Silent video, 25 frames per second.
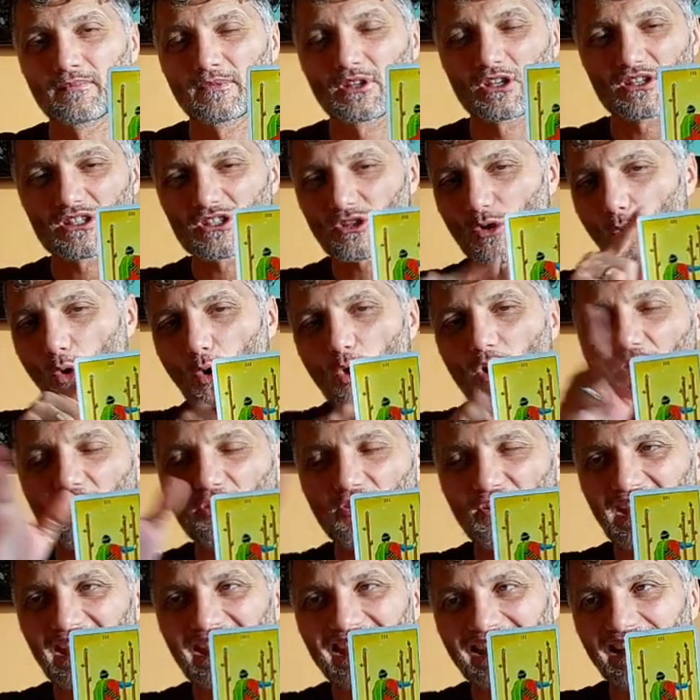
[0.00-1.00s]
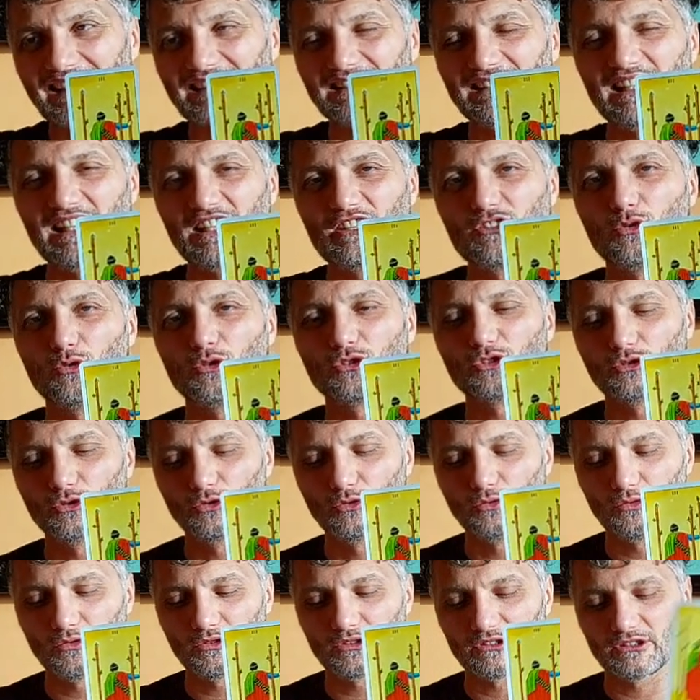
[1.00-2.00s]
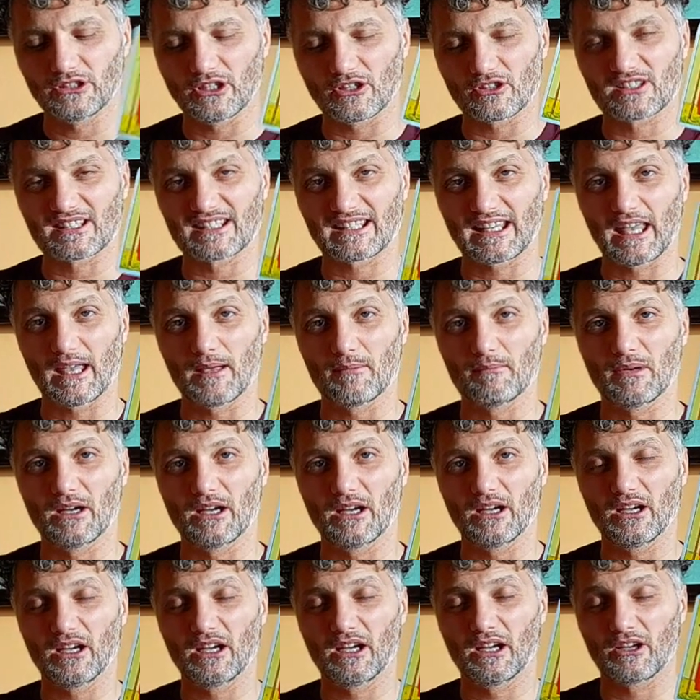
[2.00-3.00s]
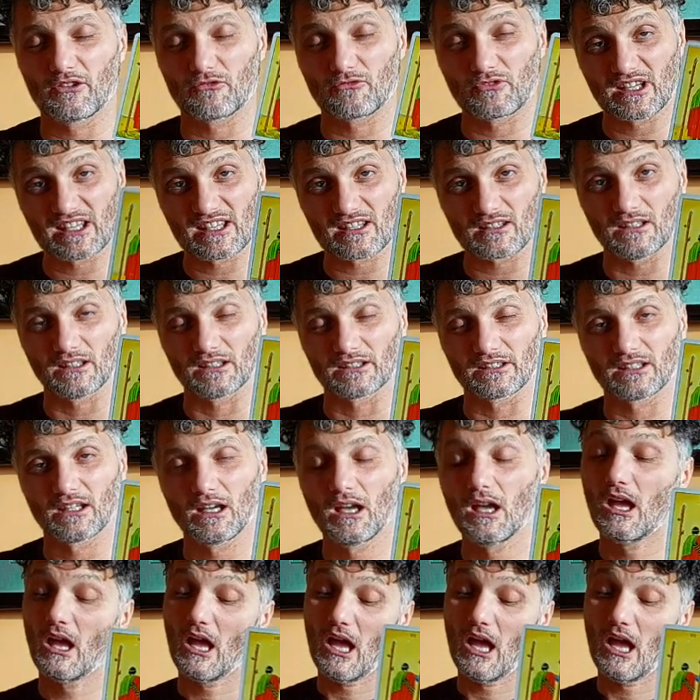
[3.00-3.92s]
Because all three can lead you to the same result.